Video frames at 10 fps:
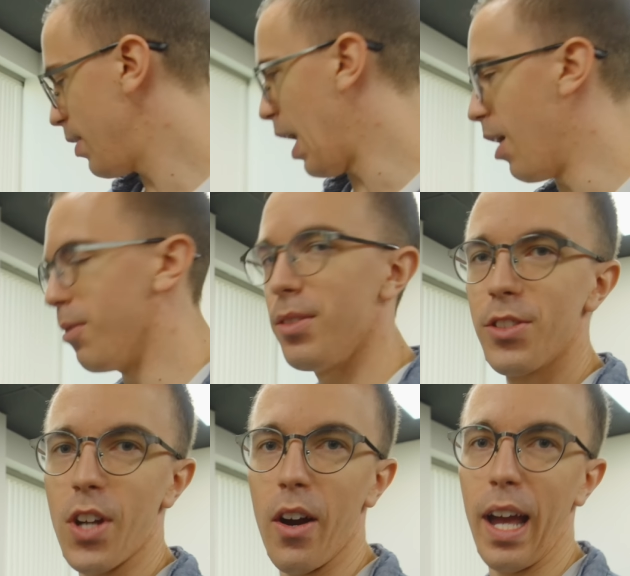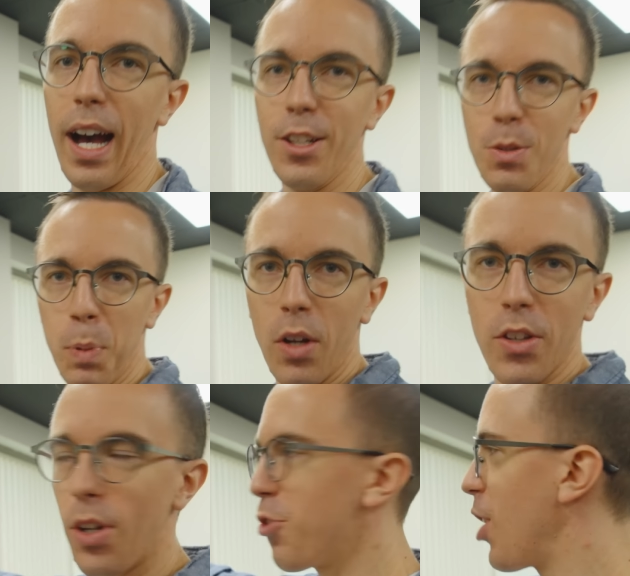Yeah. Oh, sorry, uh, just blur
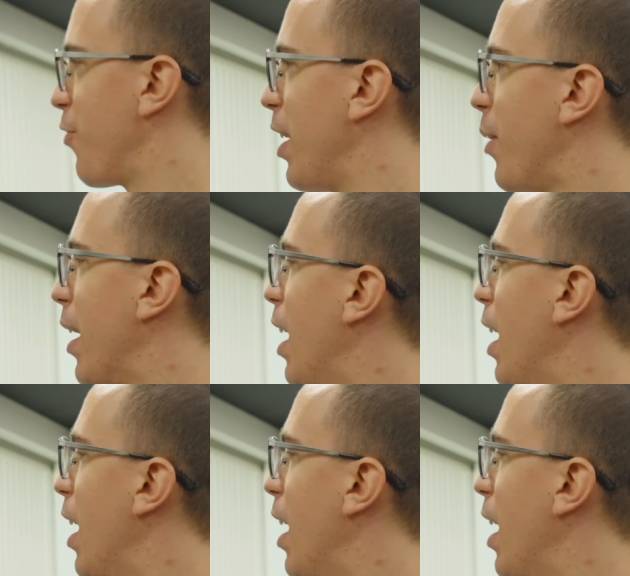this whole shelf. Anyway,